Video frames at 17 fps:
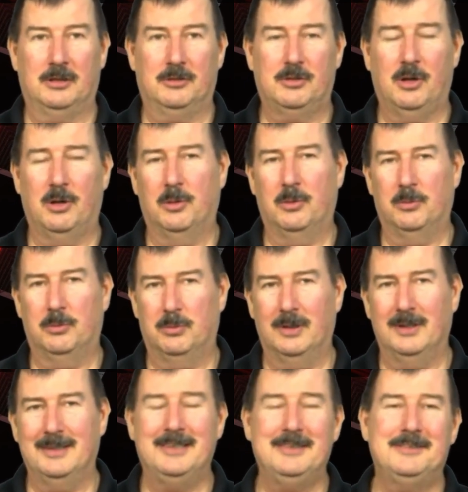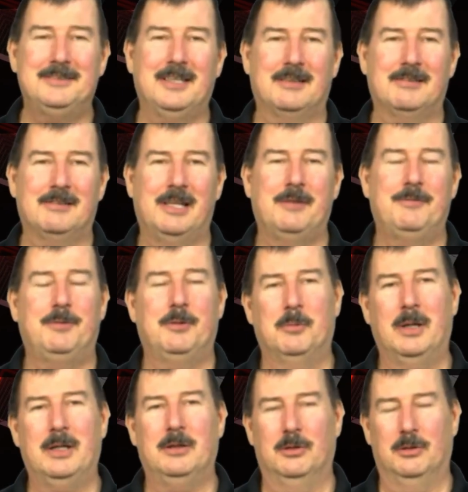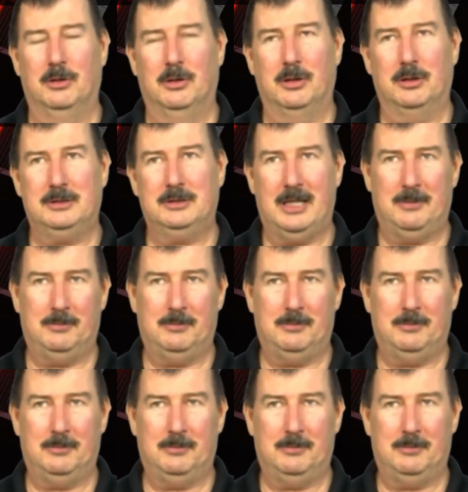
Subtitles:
So, realistically, if you went and looked at